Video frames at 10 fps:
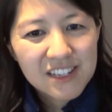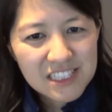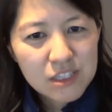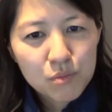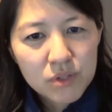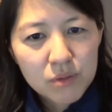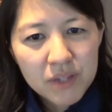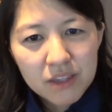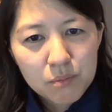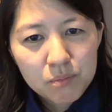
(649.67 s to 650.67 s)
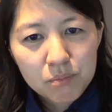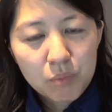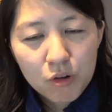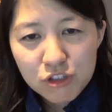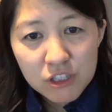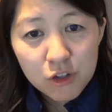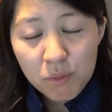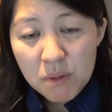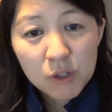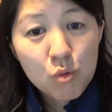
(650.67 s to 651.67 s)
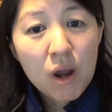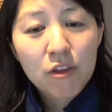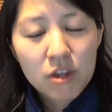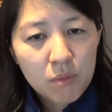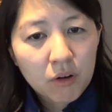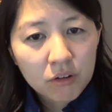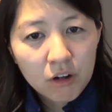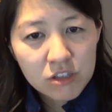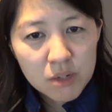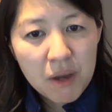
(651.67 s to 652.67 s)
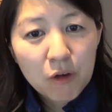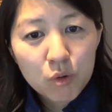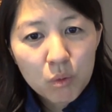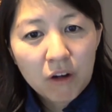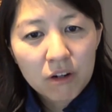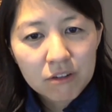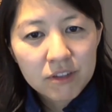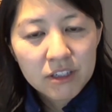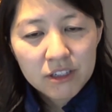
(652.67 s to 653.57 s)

a symptom that the person or people around them are somehow aware of.